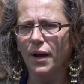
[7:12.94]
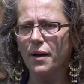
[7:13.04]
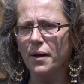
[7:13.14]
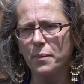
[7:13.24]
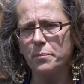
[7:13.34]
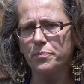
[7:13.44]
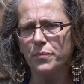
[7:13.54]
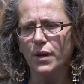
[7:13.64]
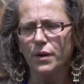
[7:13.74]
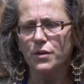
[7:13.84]
Um,
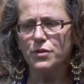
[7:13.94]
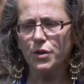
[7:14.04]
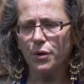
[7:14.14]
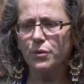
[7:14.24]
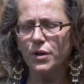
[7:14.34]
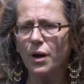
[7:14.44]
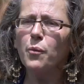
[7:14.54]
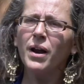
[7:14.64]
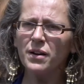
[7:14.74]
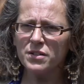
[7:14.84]
so the
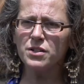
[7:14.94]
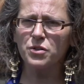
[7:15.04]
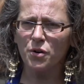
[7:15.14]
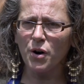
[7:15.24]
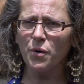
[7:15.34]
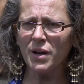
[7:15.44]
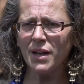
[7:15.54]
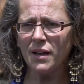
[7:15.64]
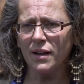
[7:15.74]
awareness is growing,